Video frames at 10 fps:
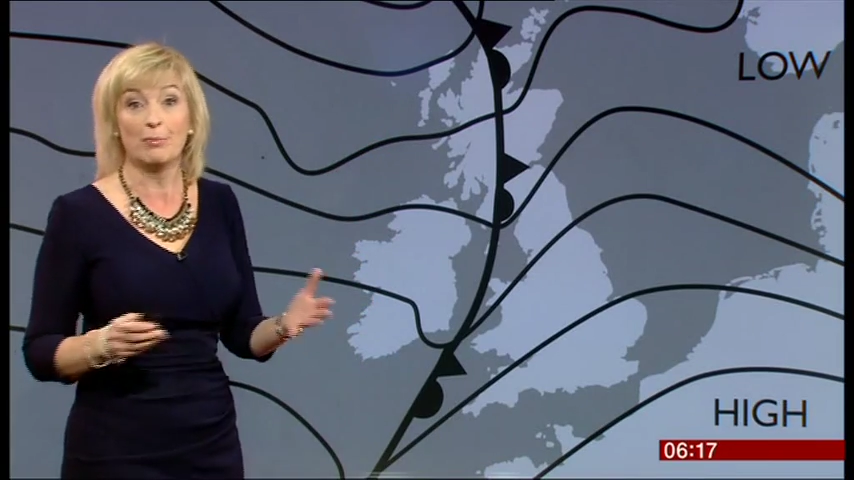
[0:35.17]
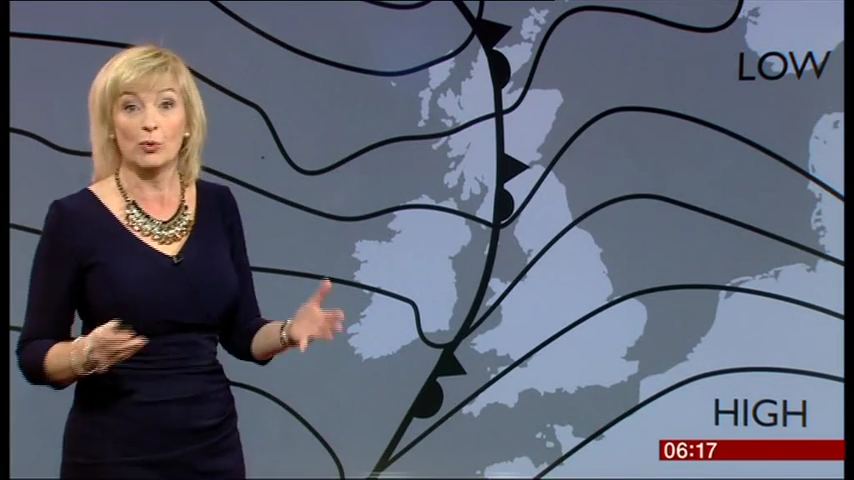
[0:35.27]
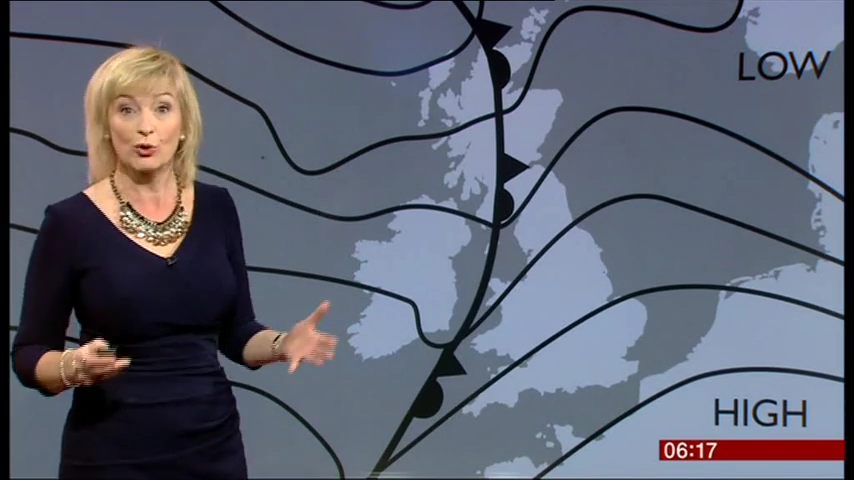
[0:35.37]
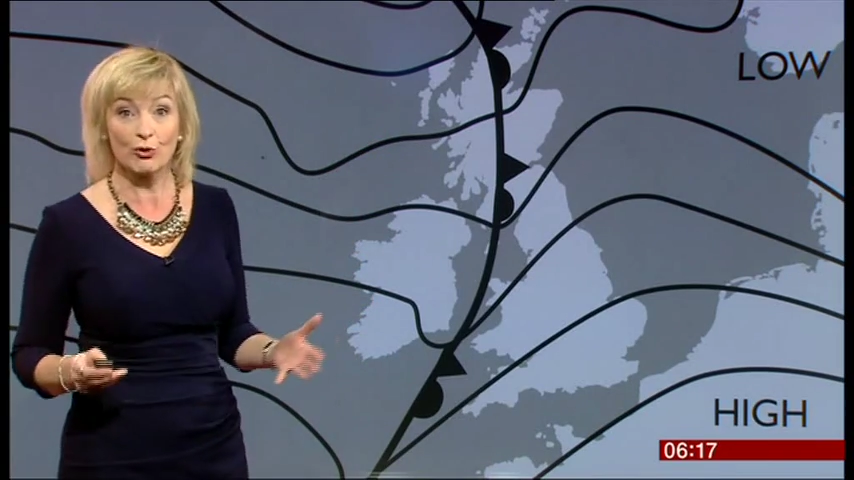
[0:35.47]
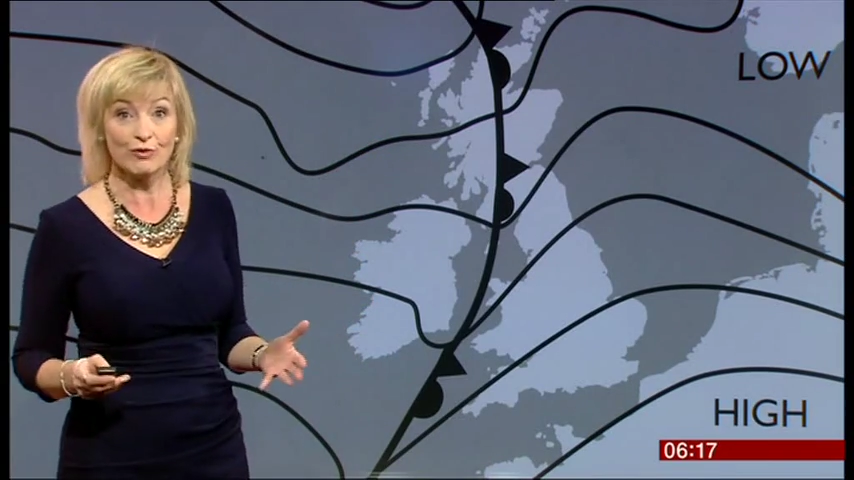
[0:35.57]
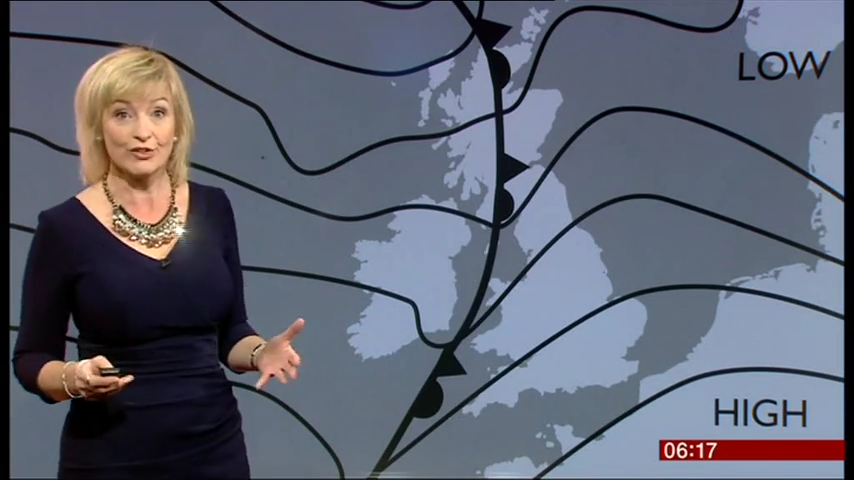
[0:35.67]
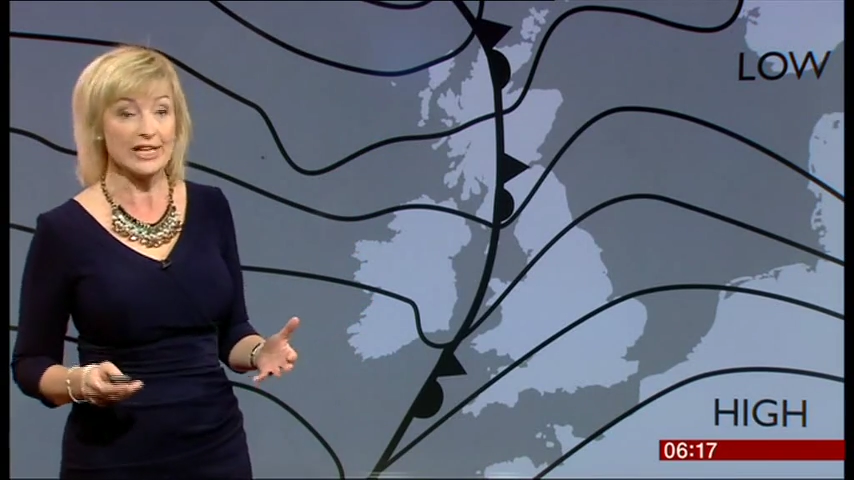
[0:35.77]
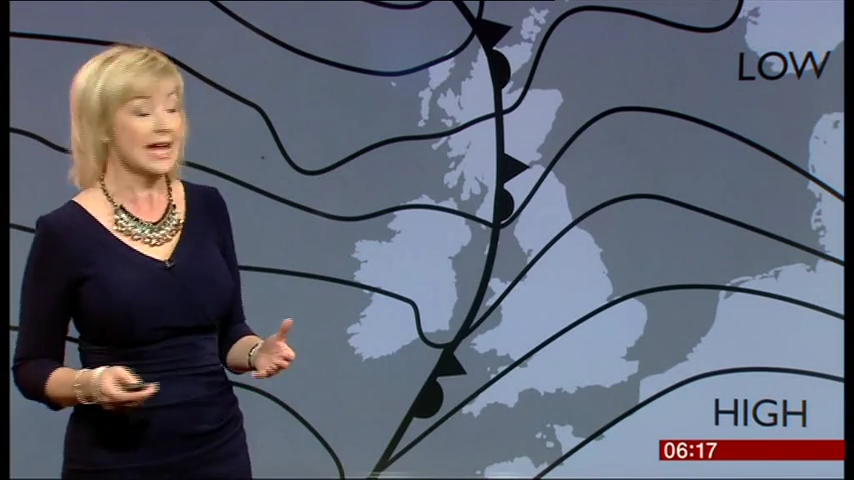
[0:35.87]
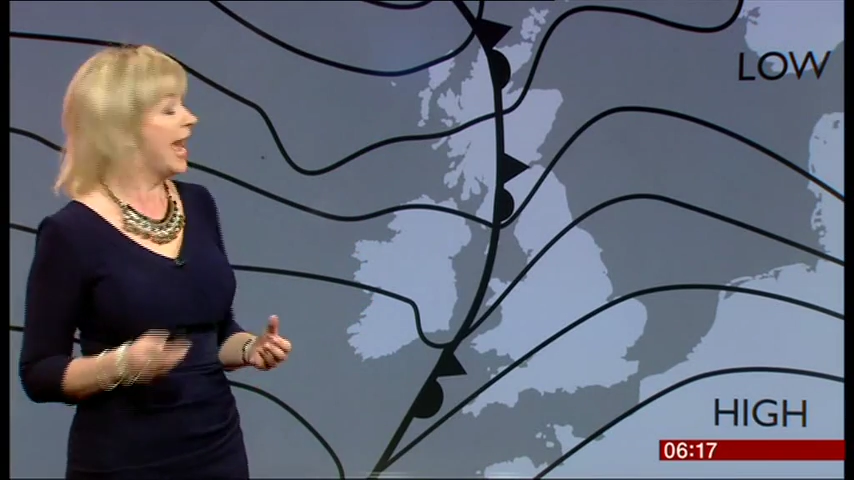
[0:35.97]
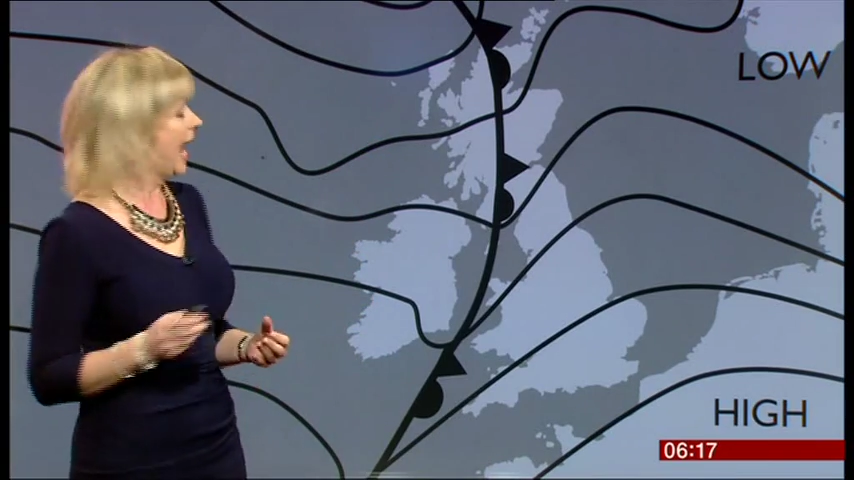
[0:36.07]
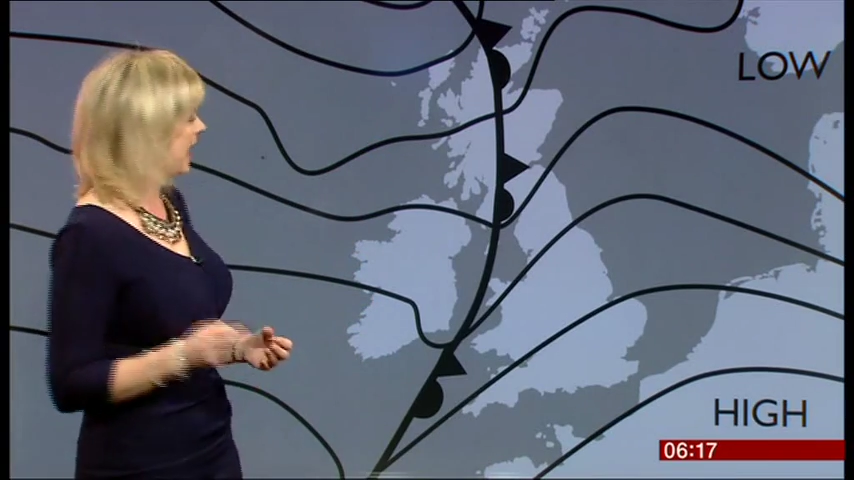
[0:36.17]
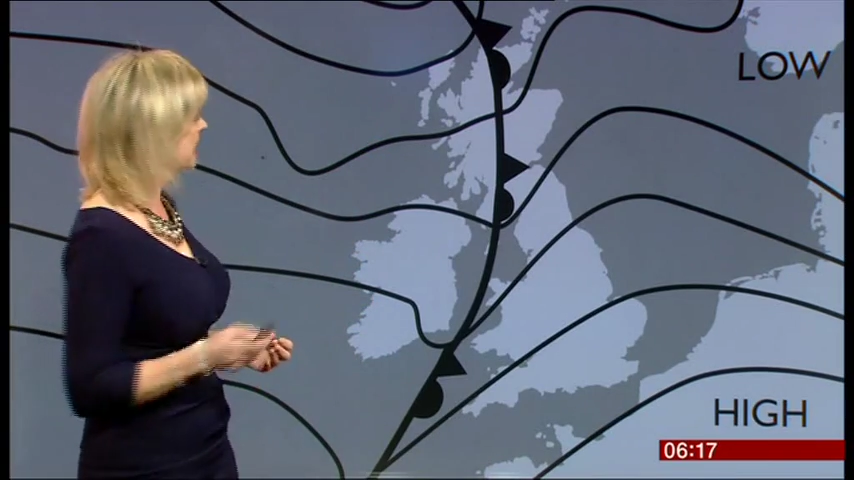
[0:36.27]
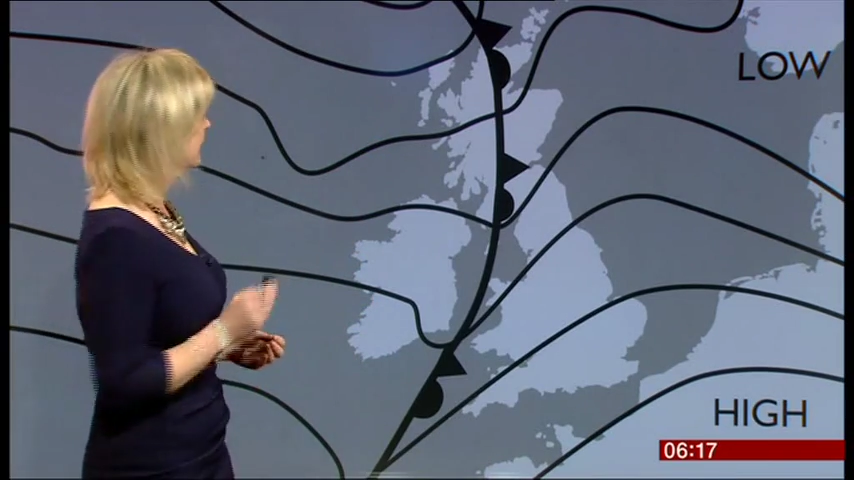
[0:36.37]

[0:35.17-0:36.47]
more groovy. And